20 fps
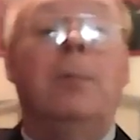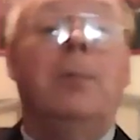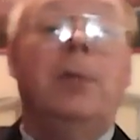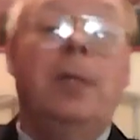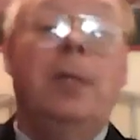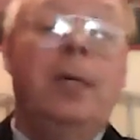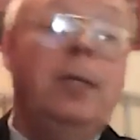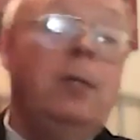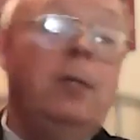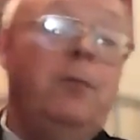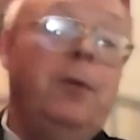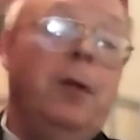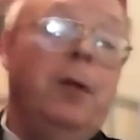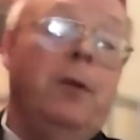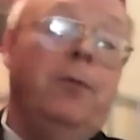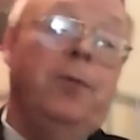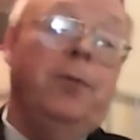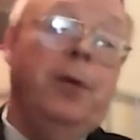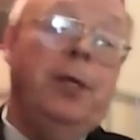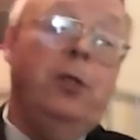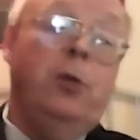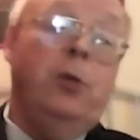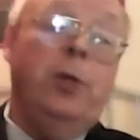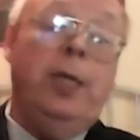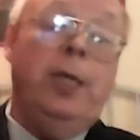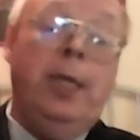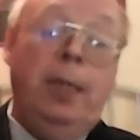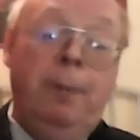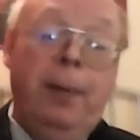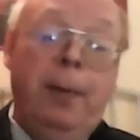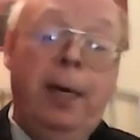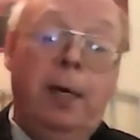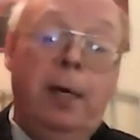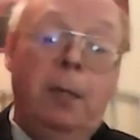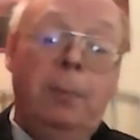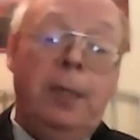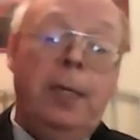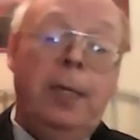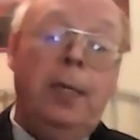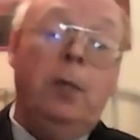please feel free to email
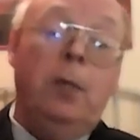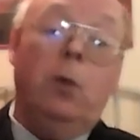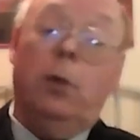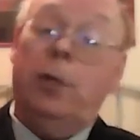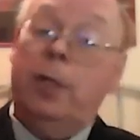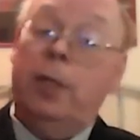me or